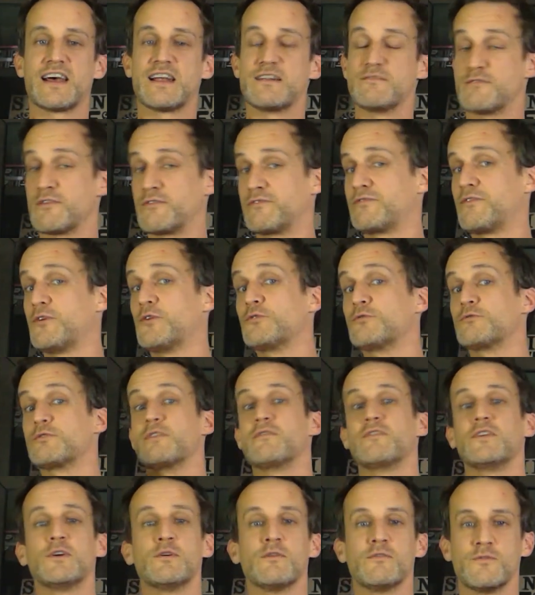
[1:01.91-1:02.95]
a full
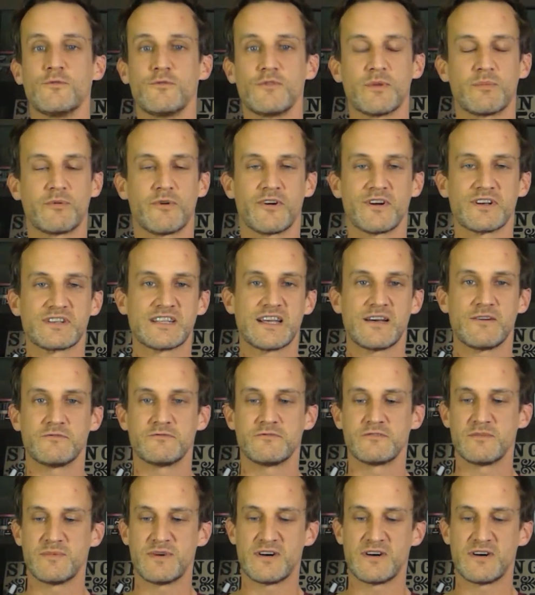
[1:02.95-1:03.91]
review of all the products out on the